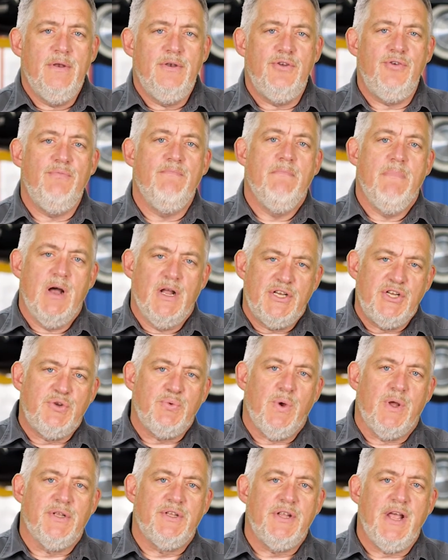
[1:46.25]
Too much
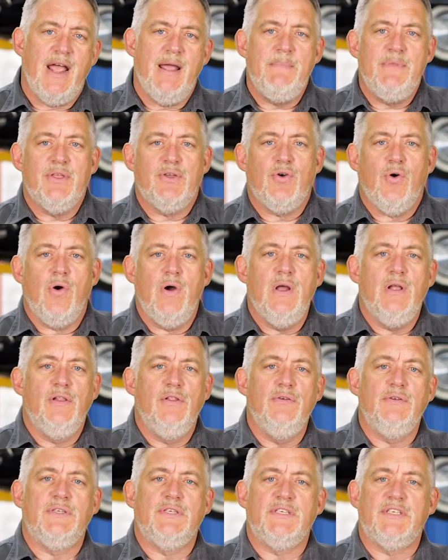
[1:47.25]
dwell time and the coil
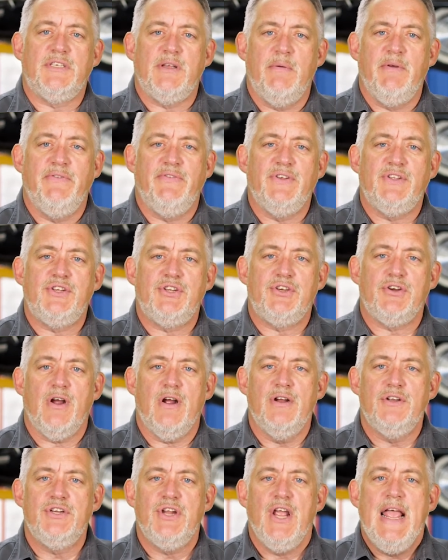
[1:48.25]
loses some of its
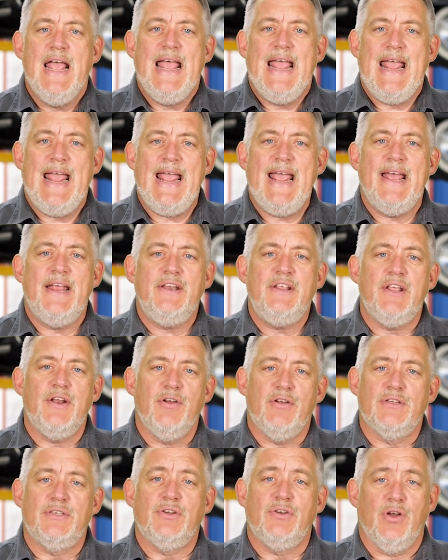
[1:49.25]
charge and can
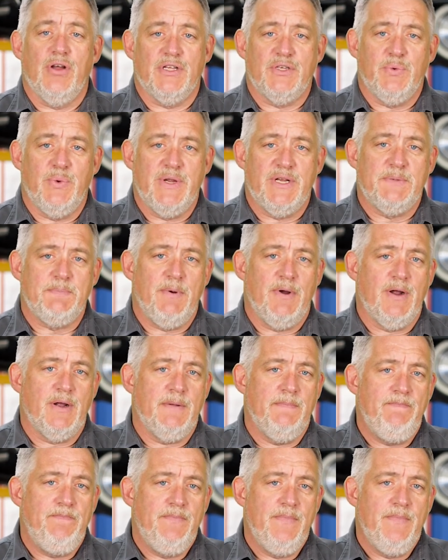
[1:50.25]
also cause a weak spark.